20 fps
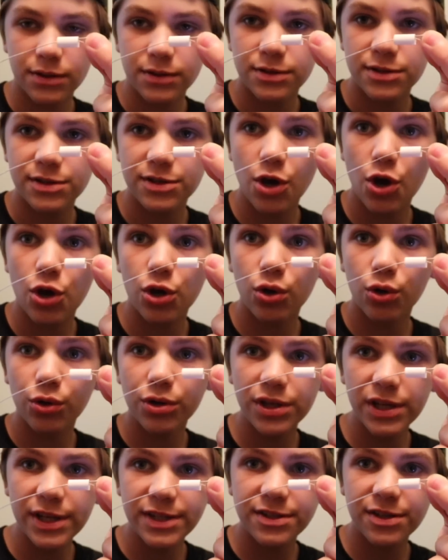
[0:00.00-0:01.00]
So all
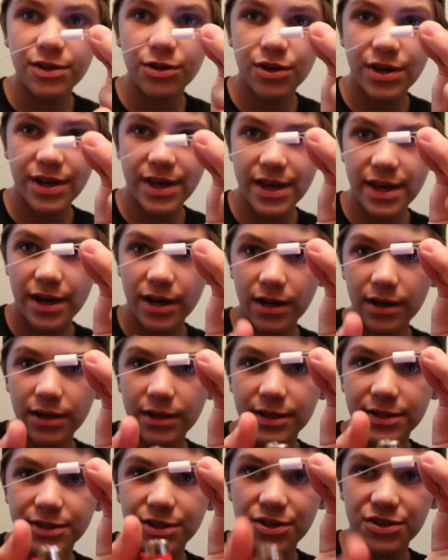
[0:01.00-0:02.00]
you need to do here
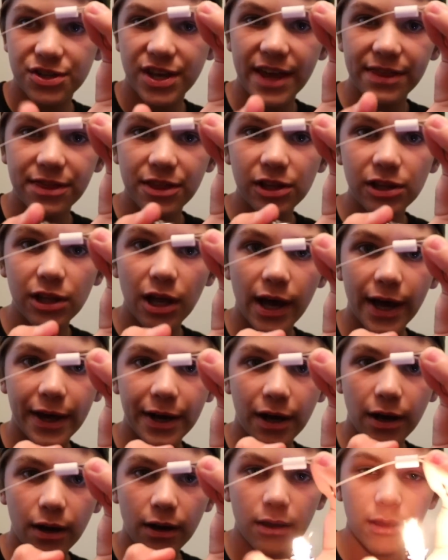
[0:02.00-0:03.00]
is just get the
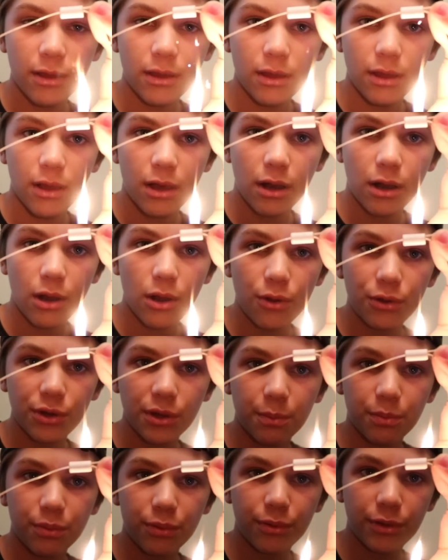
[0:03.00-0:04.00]
lighter, hold
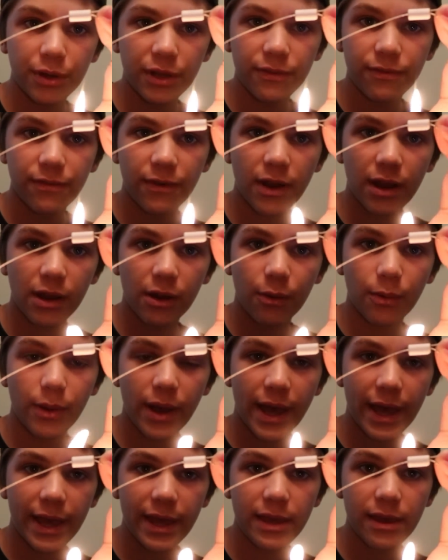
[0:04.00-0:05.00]
it pretty far
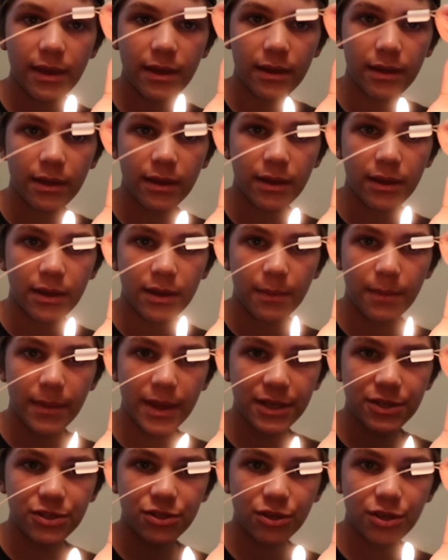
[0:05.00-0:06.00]
away,
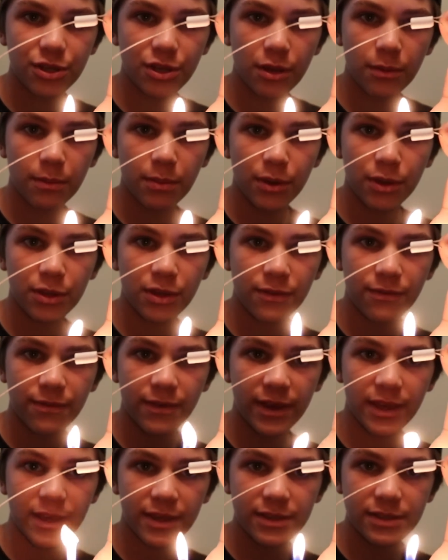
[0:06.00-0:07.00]
make sure you don't burn your
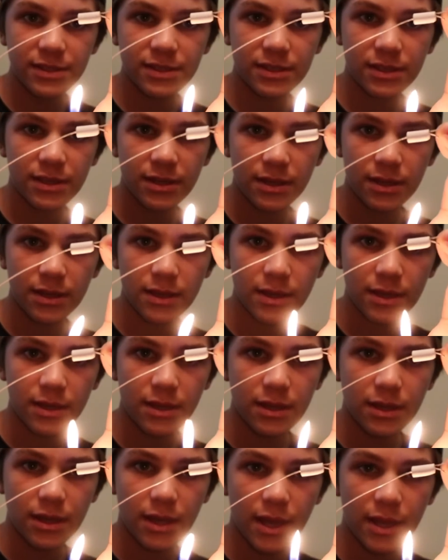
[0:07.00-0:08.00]
fingers,
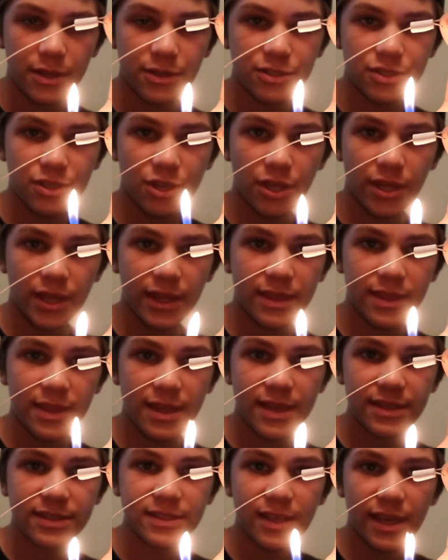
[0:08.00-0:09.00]
and just go like
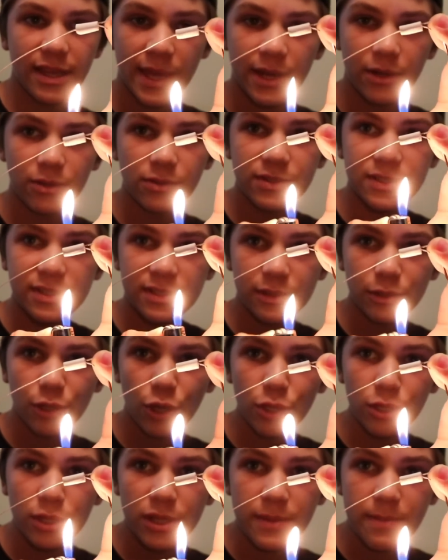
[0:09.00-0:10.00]
this, and it'll
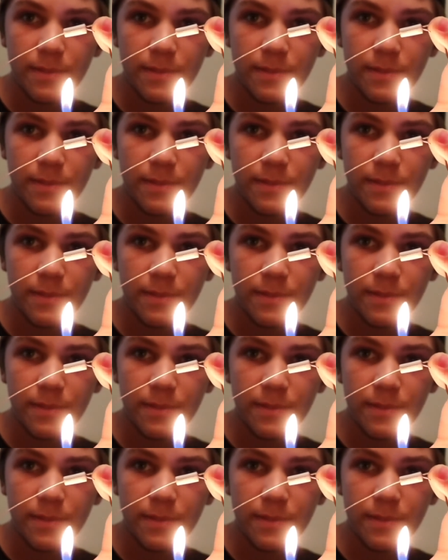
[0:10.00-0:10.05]
slowly